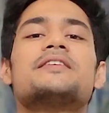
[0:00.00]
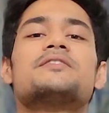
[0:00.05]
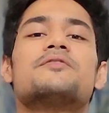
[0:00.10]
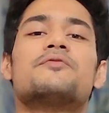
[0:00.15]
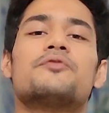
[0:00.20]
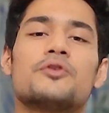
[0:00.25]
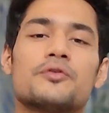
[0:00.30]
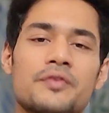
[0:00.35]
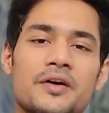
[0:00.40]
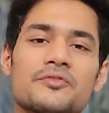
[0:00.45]

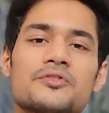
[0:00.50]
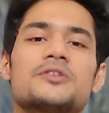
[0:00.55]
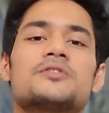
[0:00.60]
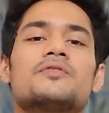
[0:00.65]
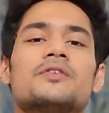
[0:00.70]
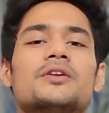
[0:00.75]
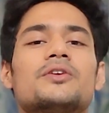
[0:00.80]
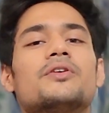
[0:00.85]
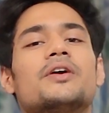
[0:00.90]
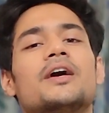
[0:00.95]
guys, if you found
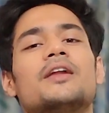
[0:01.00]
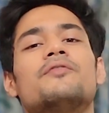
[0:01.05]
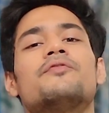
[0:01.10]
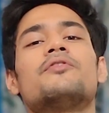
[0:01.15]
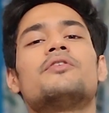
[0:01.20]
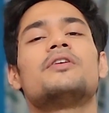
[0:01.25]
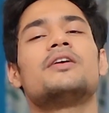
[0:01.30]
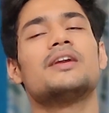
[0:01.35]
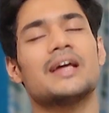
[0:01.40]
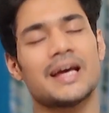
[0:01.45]
this video
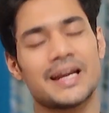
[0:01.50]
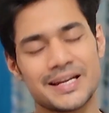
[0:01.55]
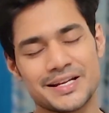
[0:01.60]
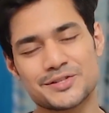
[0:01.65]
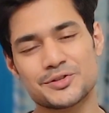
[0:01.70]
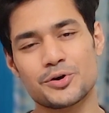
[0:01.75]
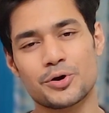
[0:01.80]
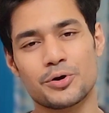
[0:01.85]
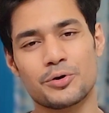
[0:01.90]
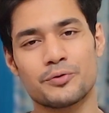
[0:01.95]
helpful in
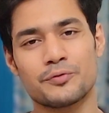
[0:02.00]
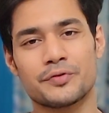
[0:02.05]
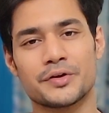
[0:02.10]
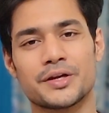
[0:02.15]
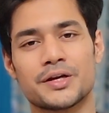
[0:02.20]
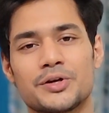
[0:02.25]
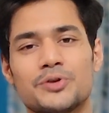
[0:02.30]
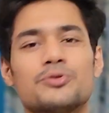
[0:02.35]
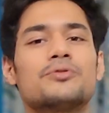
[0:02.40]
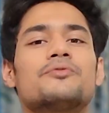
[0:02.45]
any sort
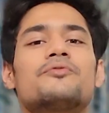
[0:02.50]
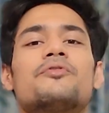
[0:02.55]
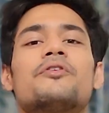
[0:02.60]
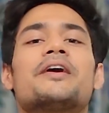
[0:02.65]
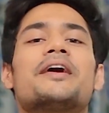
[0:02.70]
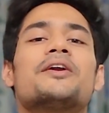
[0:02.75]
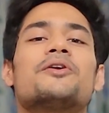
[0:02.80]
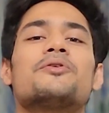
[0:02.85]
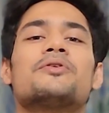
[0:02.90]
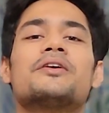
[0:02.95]
of way, don't
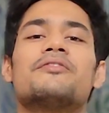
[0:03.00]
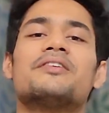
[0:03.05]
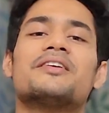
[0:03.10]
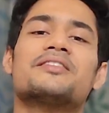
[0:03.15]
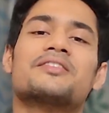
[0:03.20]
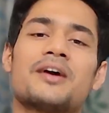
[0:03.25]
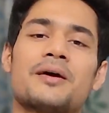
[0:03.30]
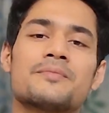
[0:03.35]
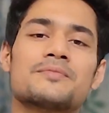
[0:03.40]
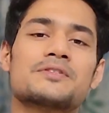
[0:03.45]
forget to give it a